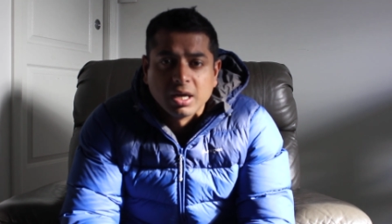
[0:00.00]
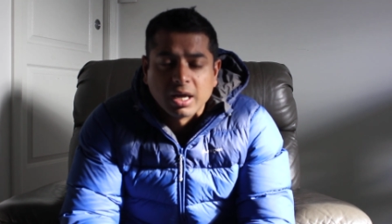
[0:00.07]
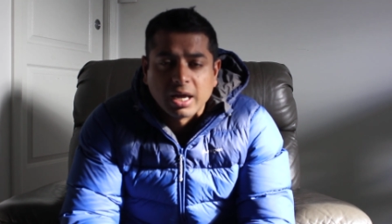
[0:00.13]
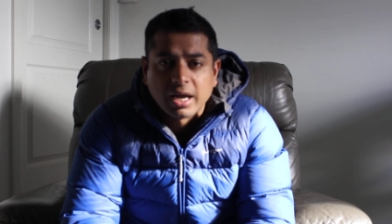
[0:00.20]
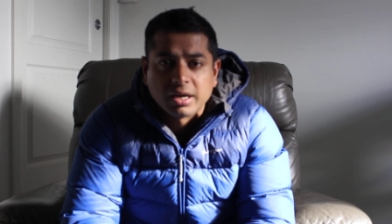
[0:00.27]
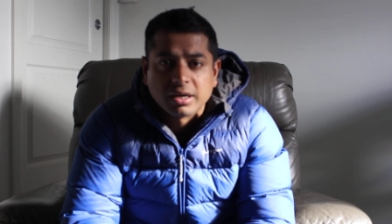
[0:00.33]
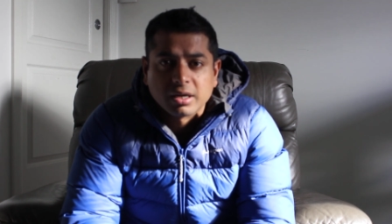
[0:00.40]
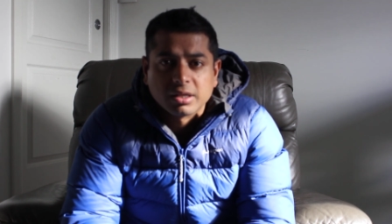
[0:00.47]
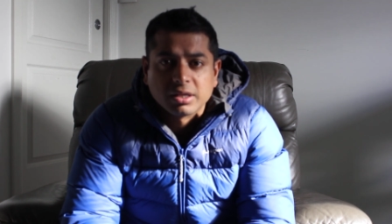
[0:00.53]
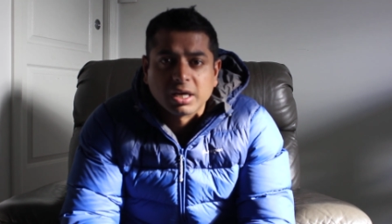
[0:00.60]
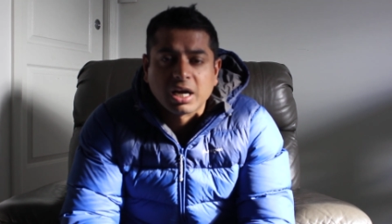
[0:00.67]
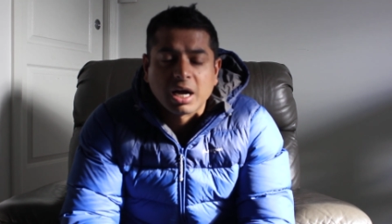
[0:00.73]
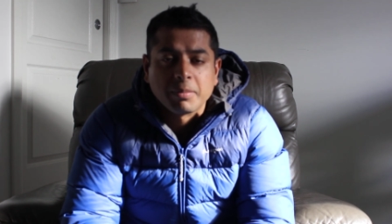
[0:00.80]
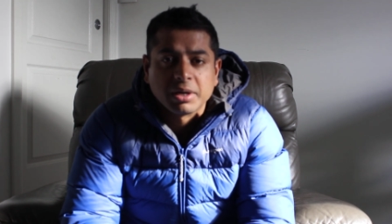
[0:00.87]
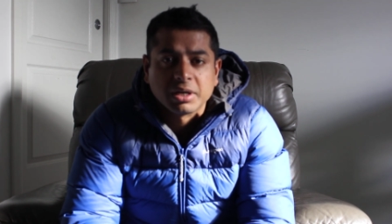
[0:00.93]
and uh, they
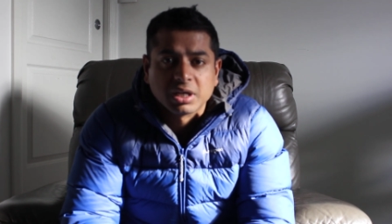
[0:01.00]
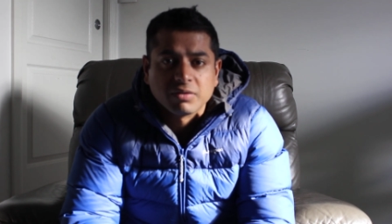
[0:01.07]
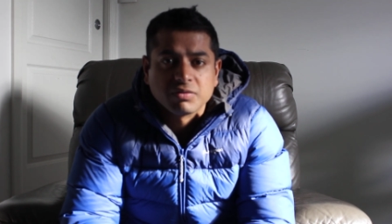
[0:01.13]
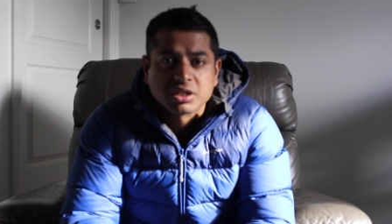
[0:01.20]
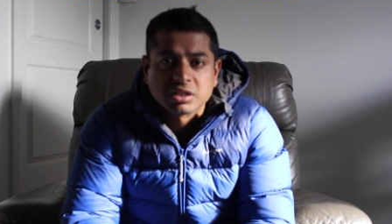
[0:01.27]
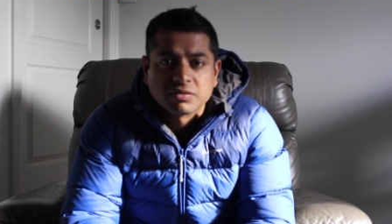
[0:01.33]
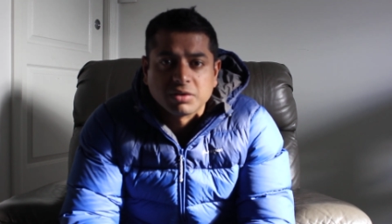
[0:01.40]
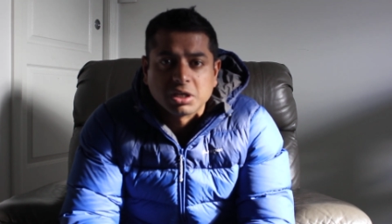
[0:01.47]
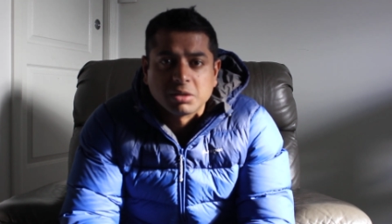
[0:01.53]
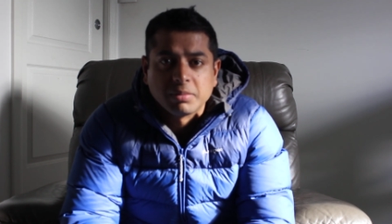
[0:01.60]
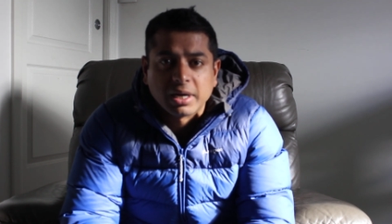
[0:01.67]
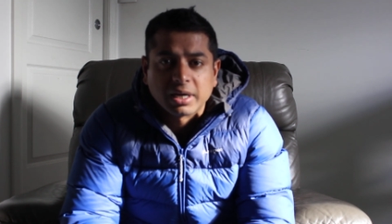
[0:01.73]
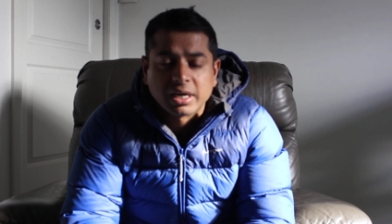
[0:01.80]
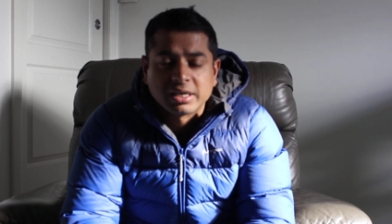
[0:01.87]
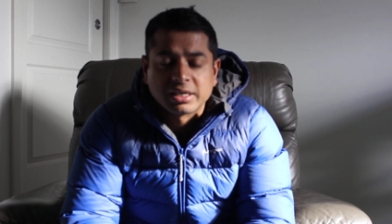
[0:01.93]
come and give us
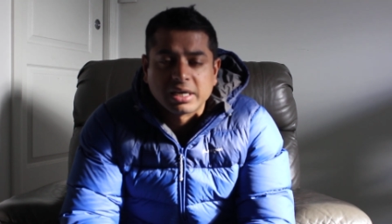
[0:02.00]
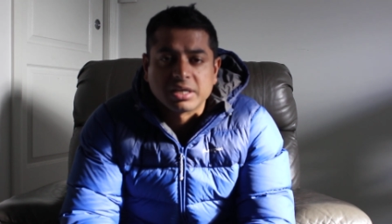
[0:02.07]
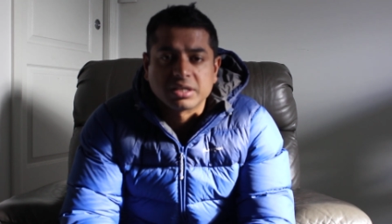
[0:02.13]
feedback and tell